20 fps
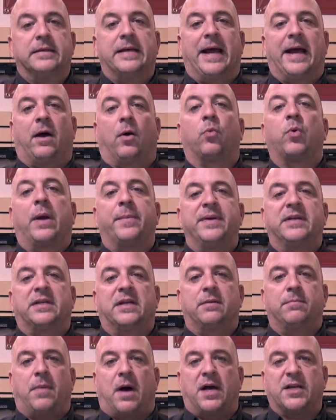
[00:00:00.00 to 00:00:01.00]
Now,
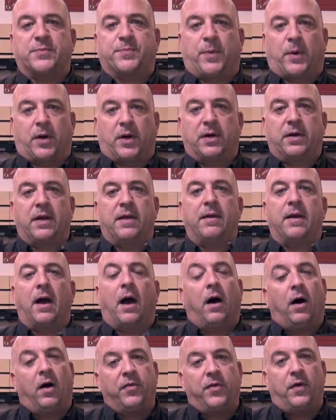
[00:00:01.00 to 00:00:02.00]
Remington and Mossberg,
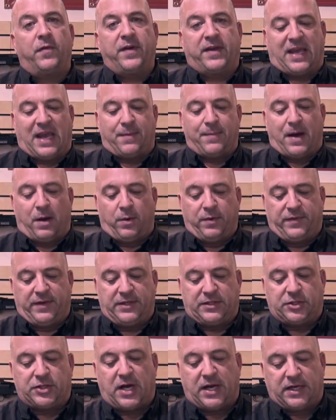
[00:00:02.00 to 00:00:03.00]
although they came out with
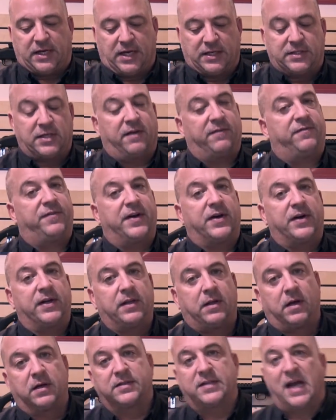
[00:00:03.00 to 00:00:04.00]
these shotguns a very long